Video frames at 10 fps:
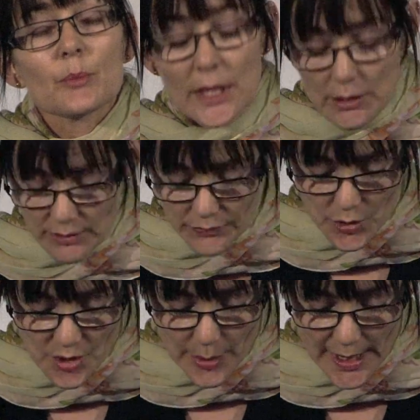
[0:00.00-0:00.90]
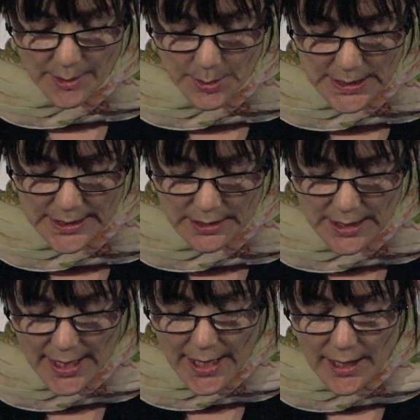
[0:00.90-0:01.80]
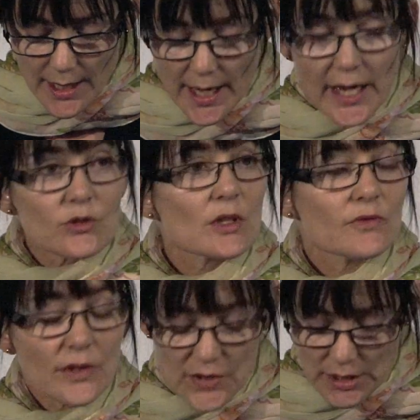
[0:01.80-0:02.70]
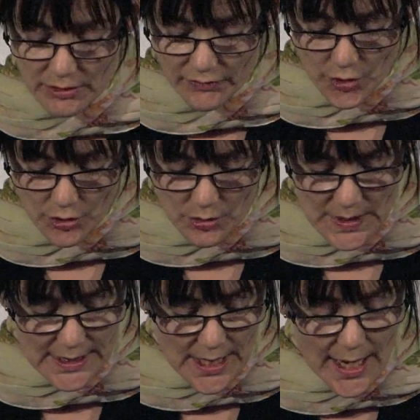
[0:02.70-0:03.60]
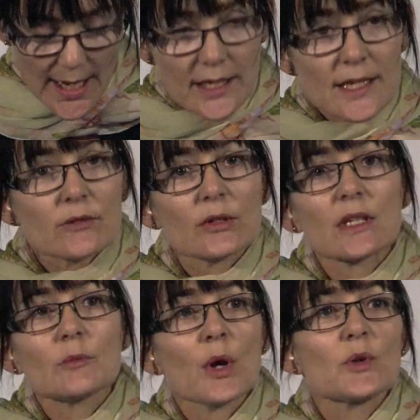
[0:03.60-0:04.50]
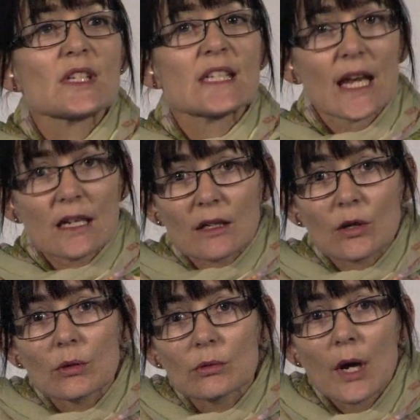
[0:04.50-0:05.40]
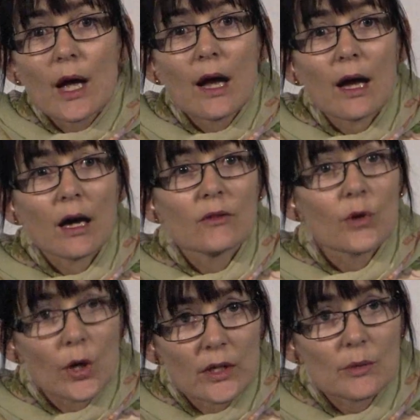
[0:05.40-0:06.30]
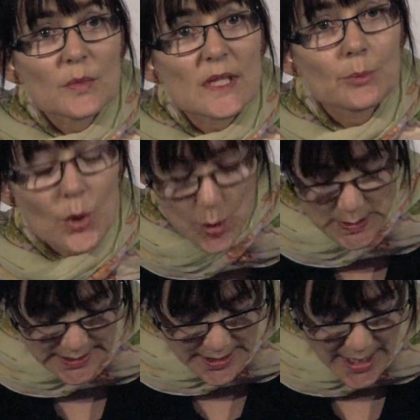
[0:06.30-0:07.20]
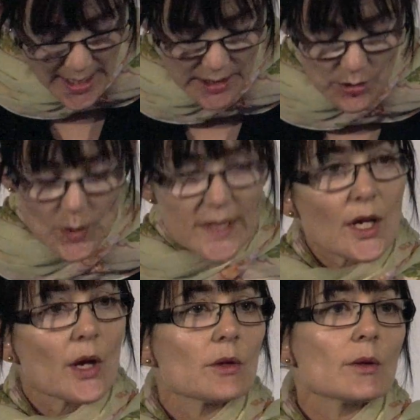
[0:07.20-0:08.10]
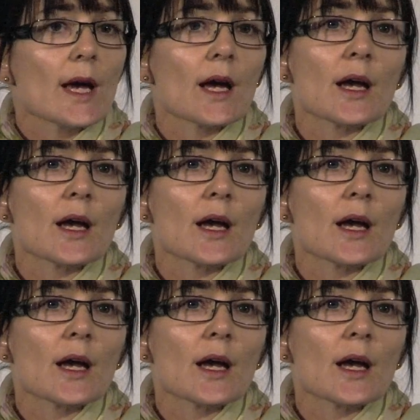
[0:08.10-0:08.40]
peer-reviewed papers, 150 reviews, and he's written both technical volumes, books, and also